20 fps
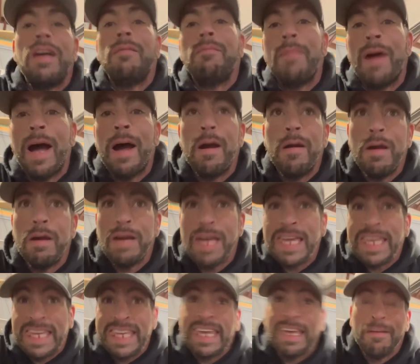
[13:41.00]
might
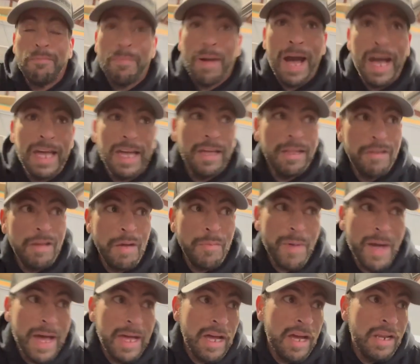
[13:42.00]
end up
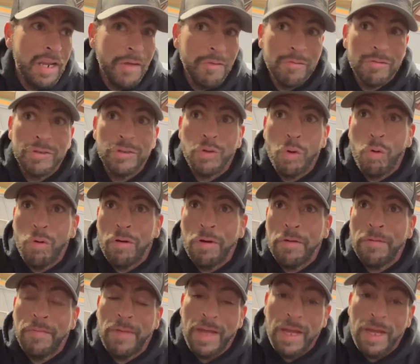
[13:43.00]
at another store,